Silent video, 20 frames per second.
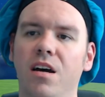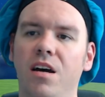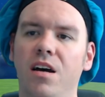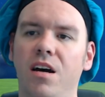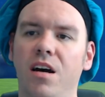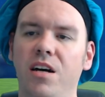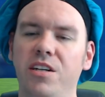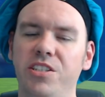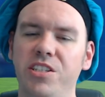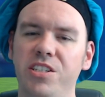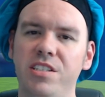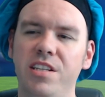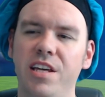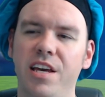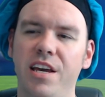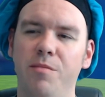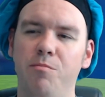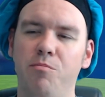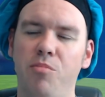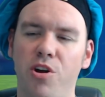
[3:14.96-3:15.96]
I just
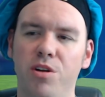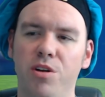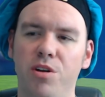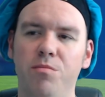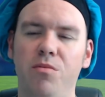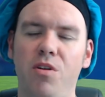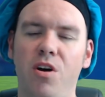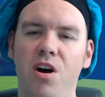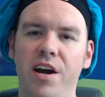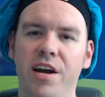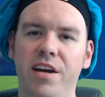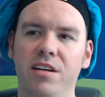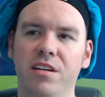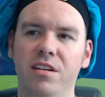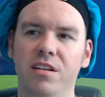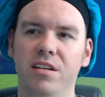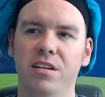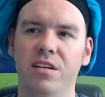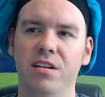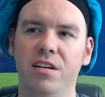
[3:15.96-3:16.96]
think, bottom
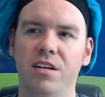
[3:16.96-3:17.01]
line,